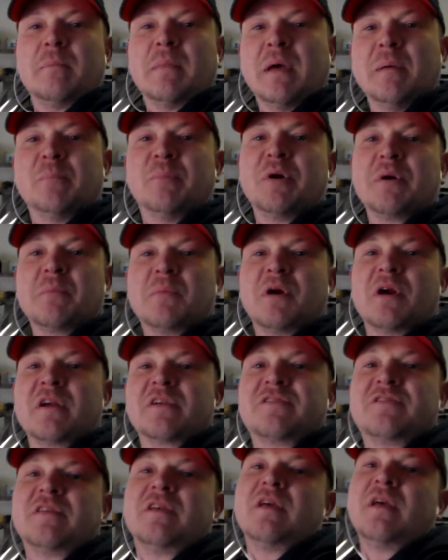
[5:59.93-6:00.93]

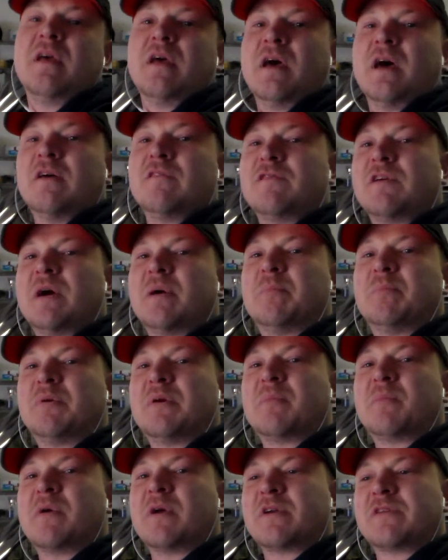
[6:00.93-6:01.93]
bookmarks. I've got
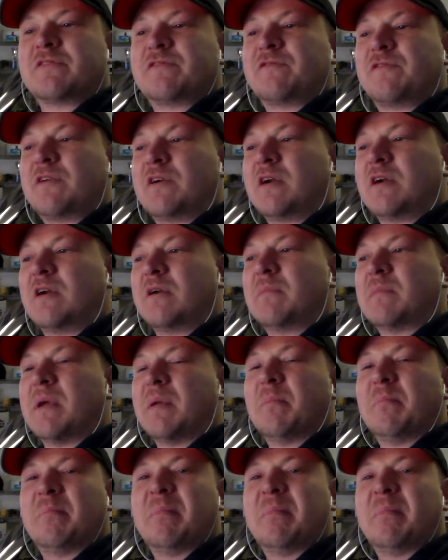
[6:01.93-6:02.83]
bookmarks for my